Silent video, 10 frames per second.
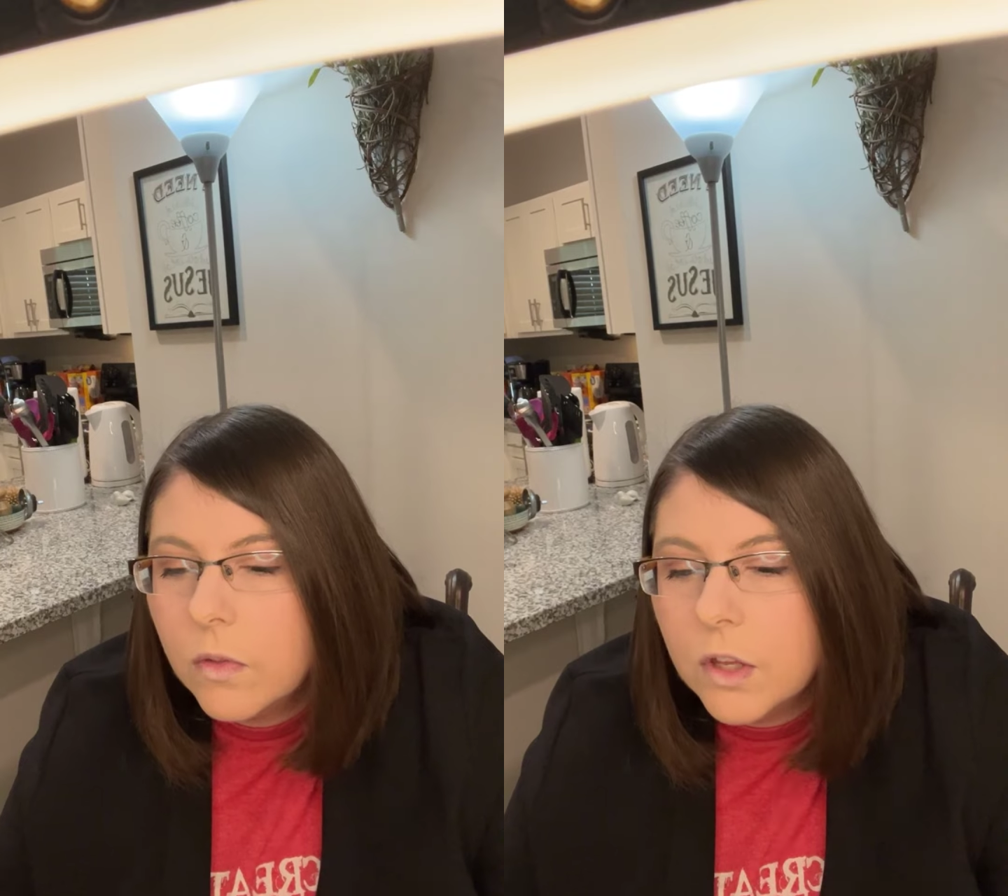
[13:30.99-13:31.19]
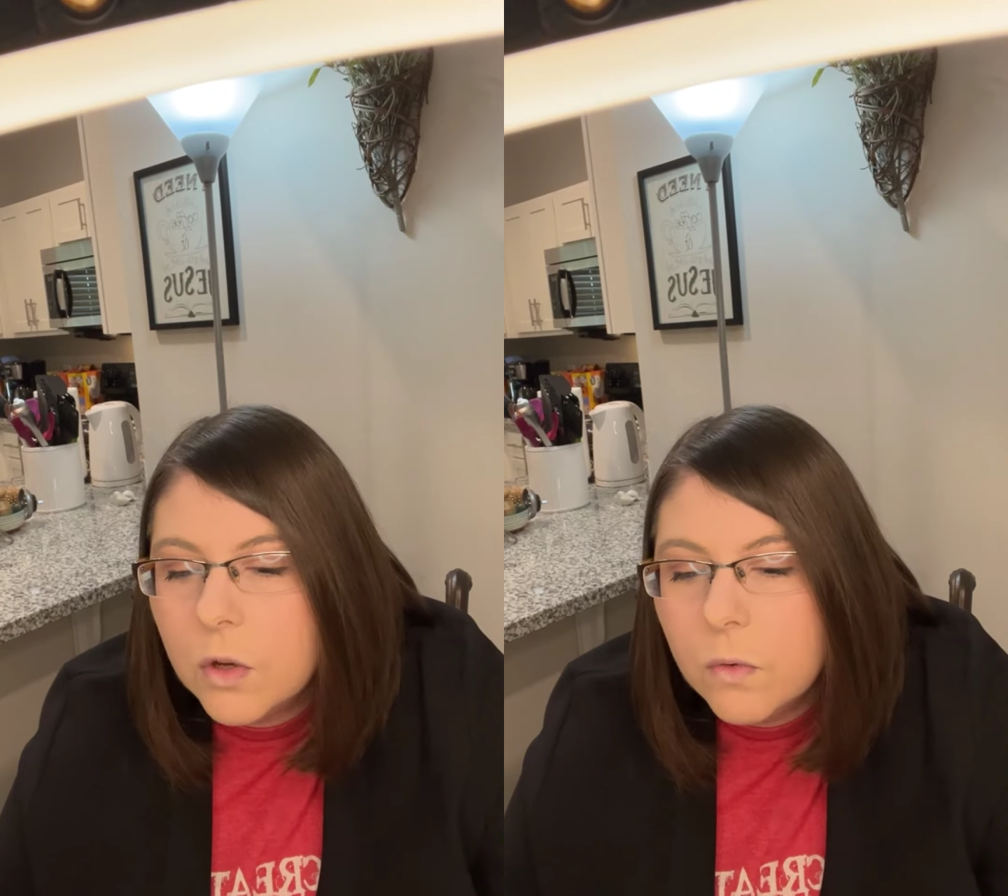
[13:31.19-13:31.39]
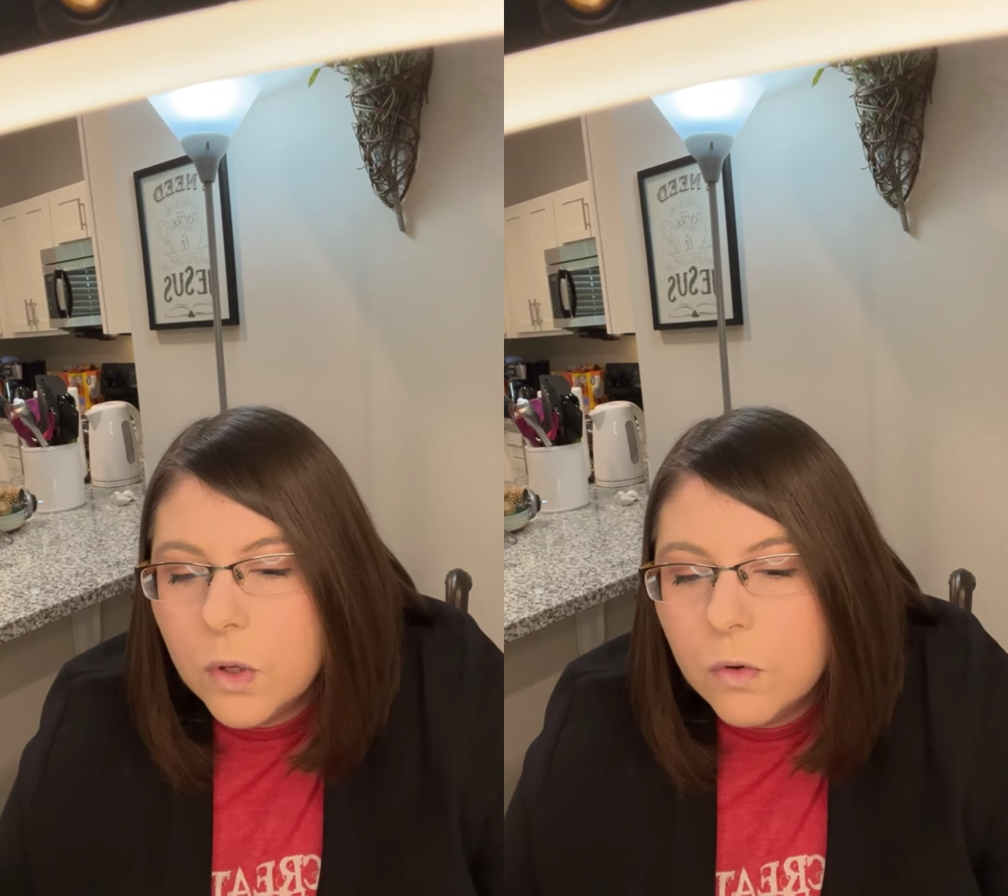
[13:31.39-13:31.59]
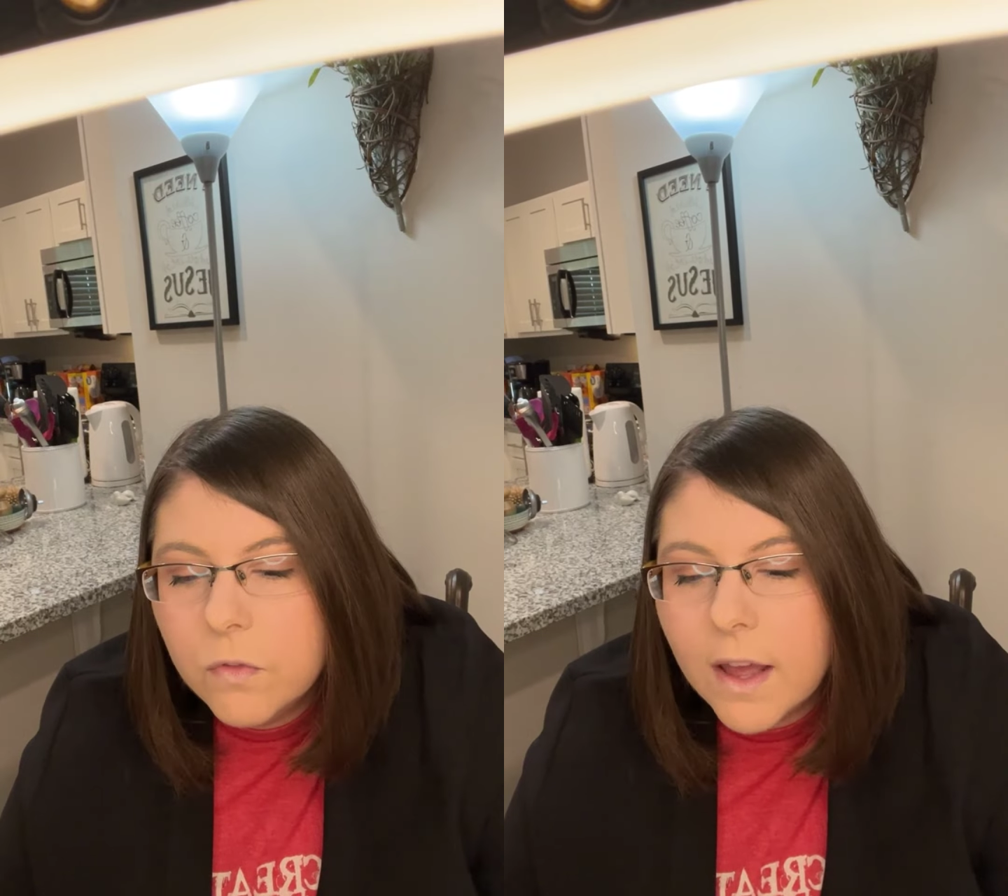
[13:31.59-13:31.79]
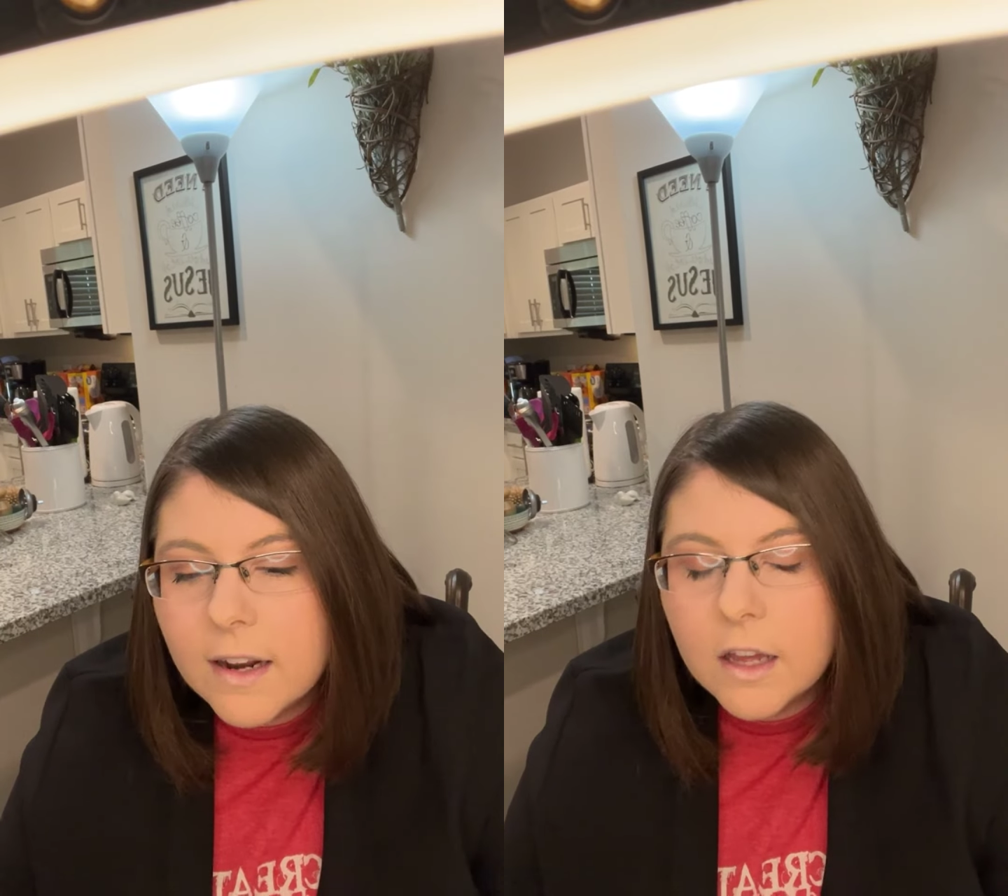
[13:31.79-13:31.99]
you
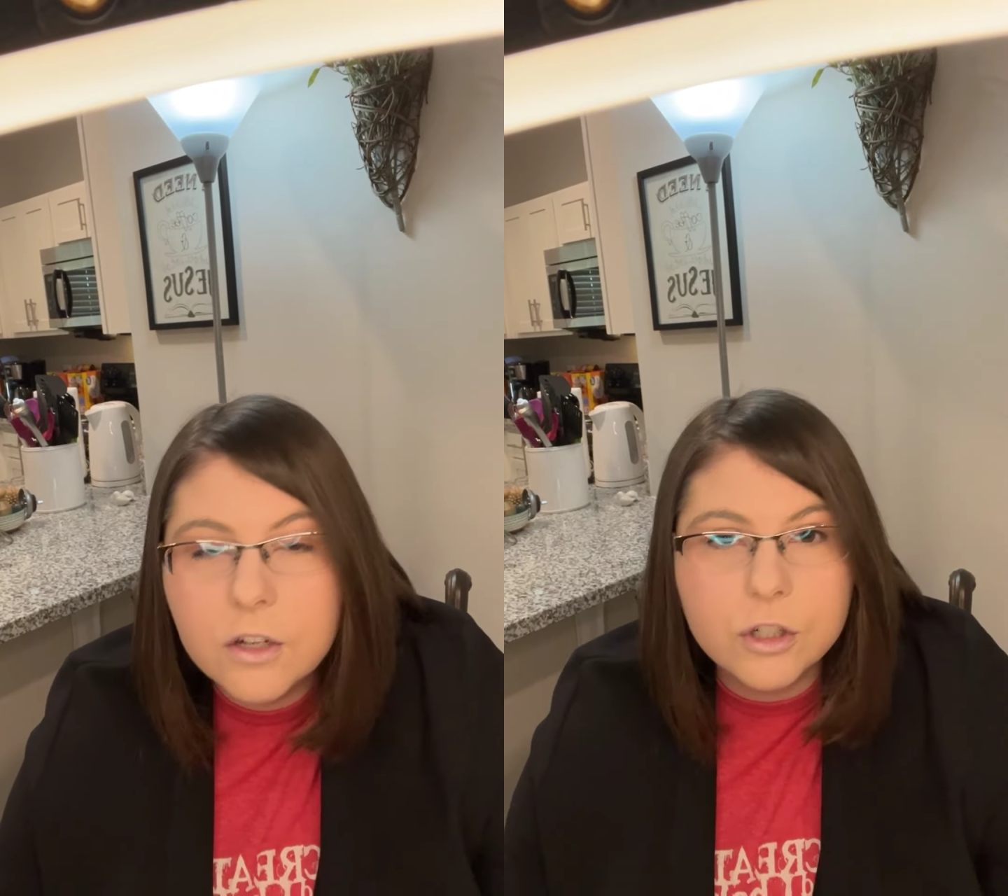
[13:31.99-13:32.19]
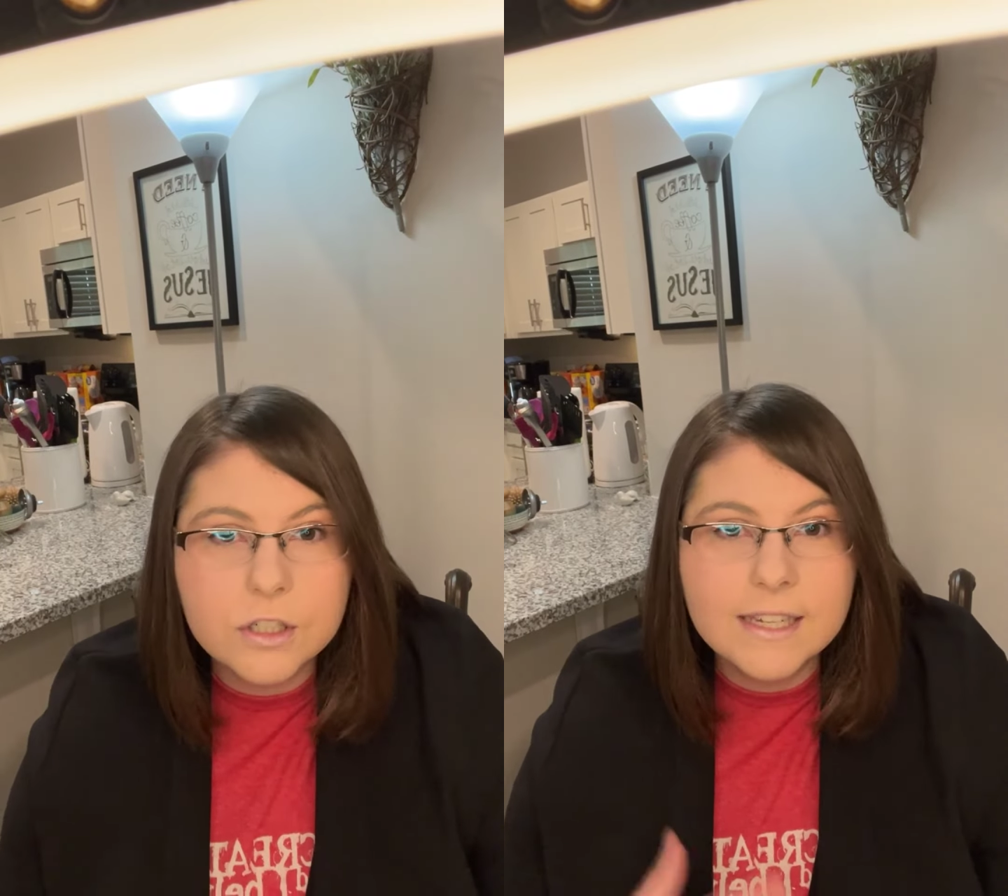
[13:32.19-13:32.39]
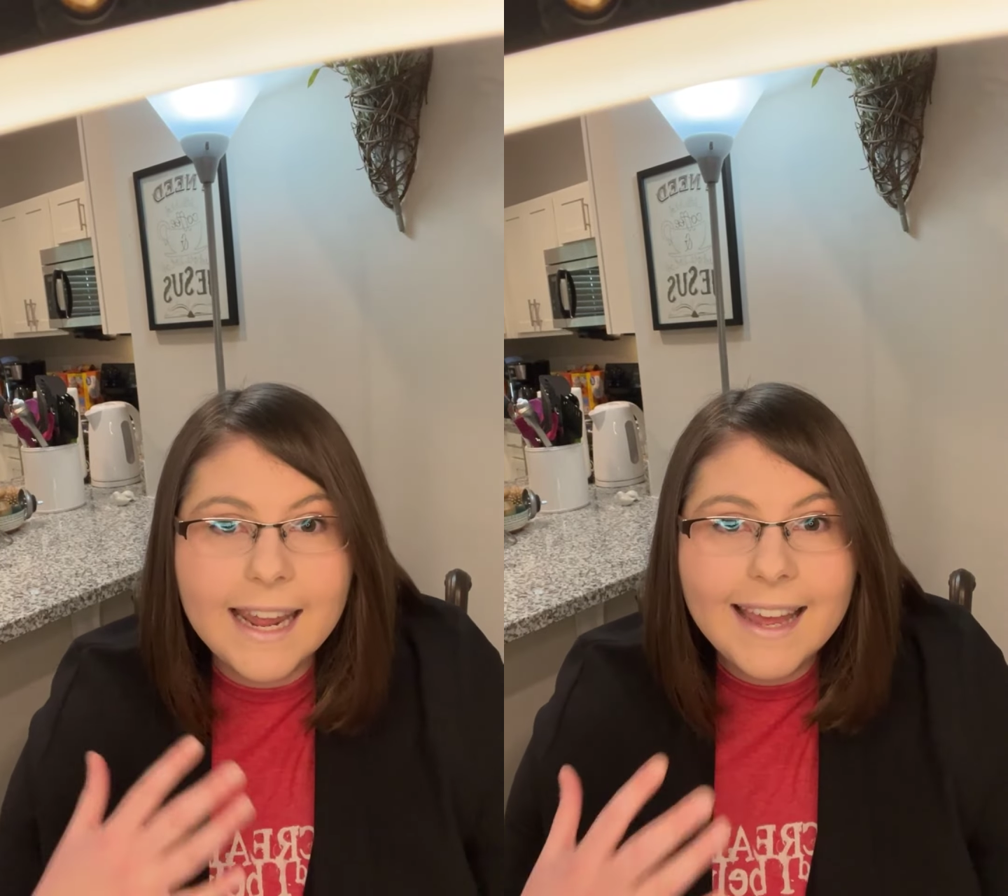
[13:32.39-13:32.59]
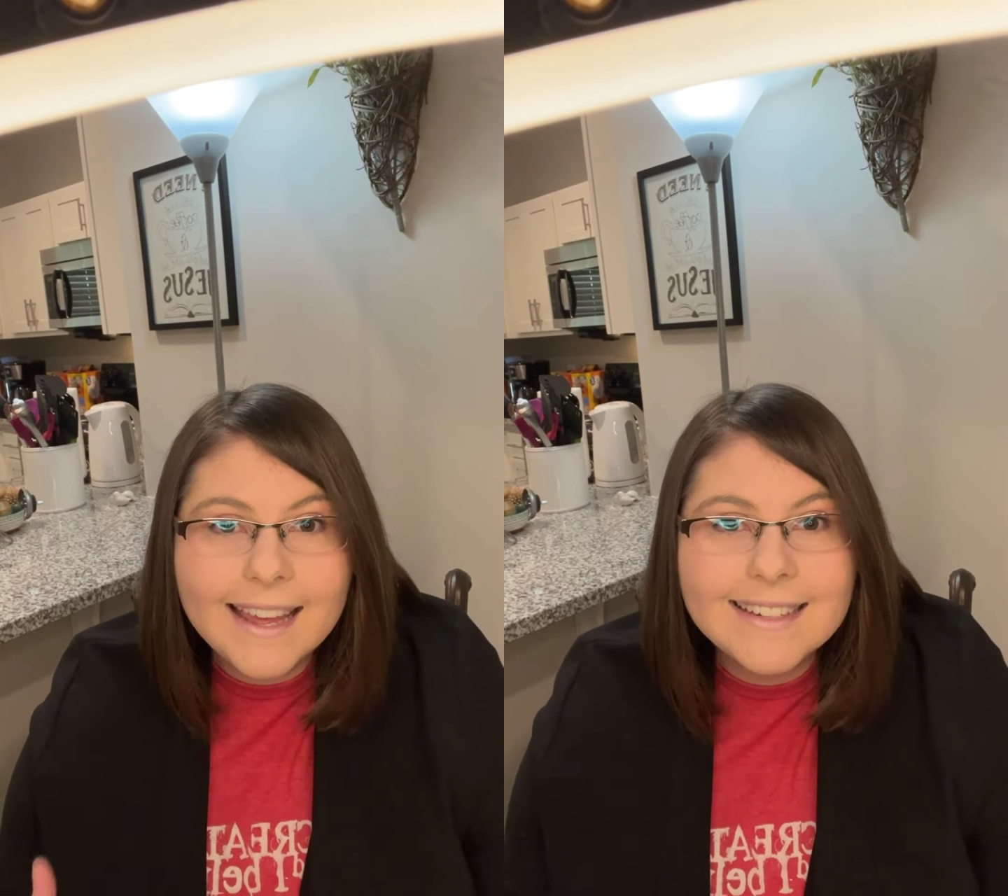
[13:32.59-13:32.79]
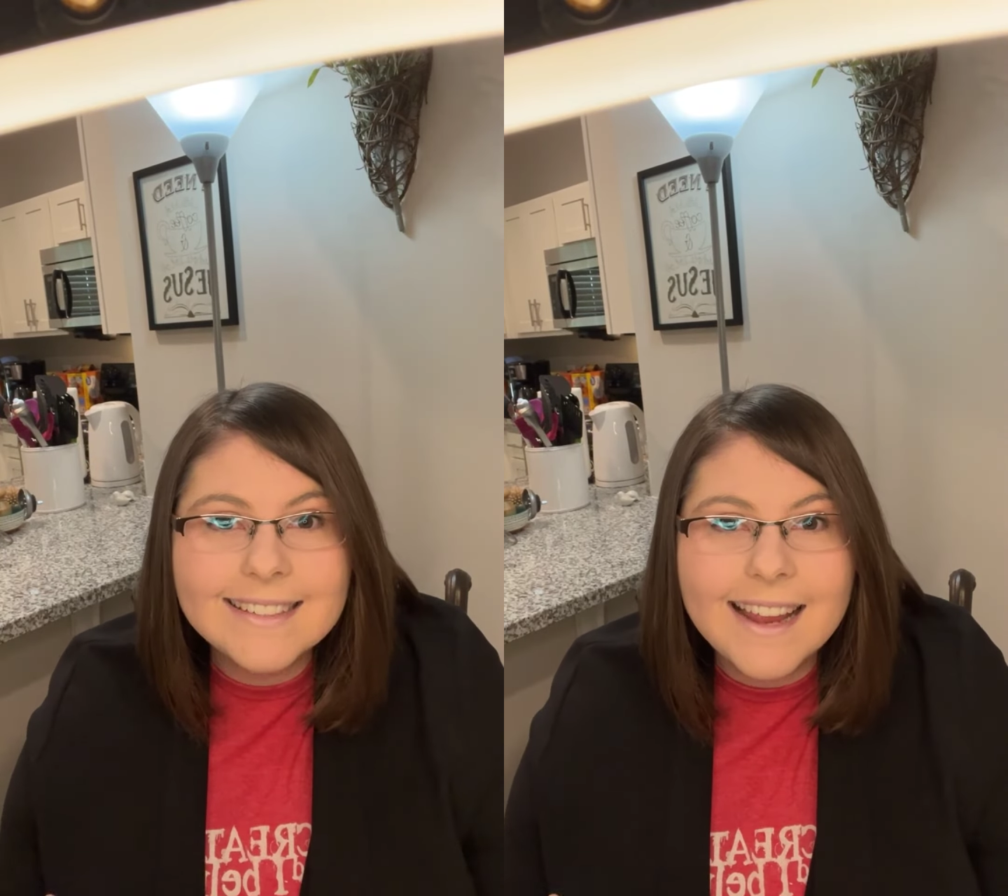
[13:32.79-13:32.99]
you've got to
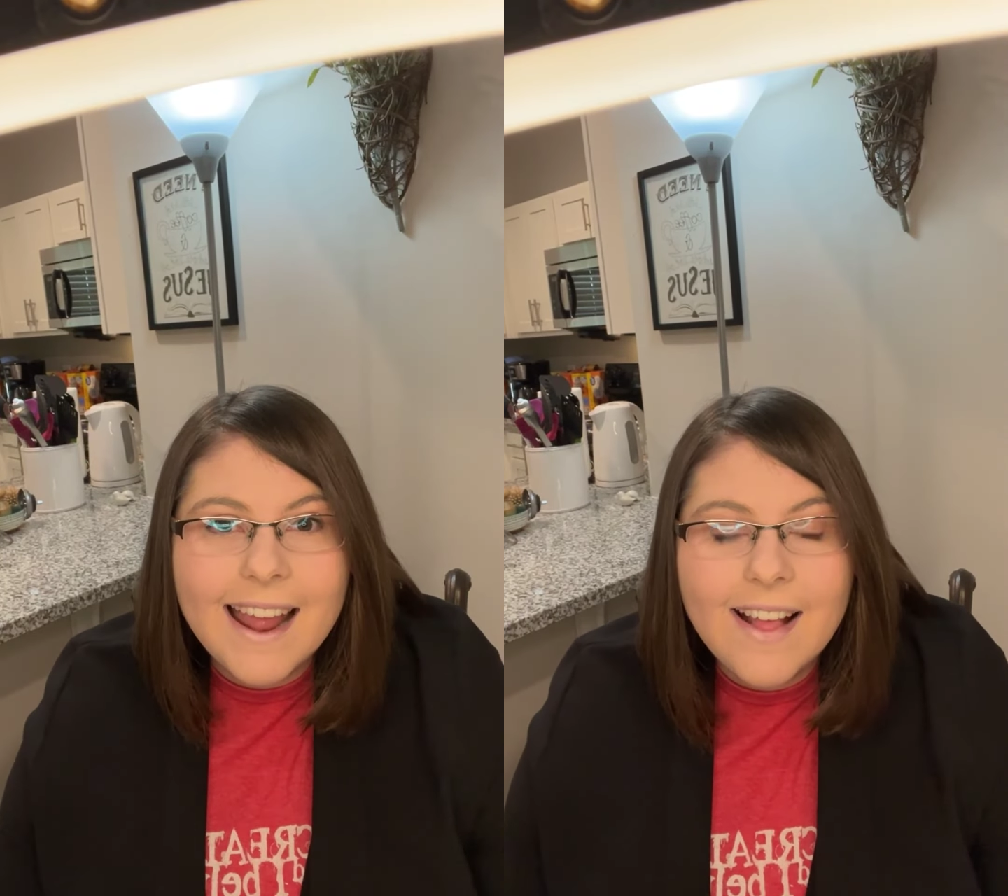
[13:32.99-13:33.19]
understand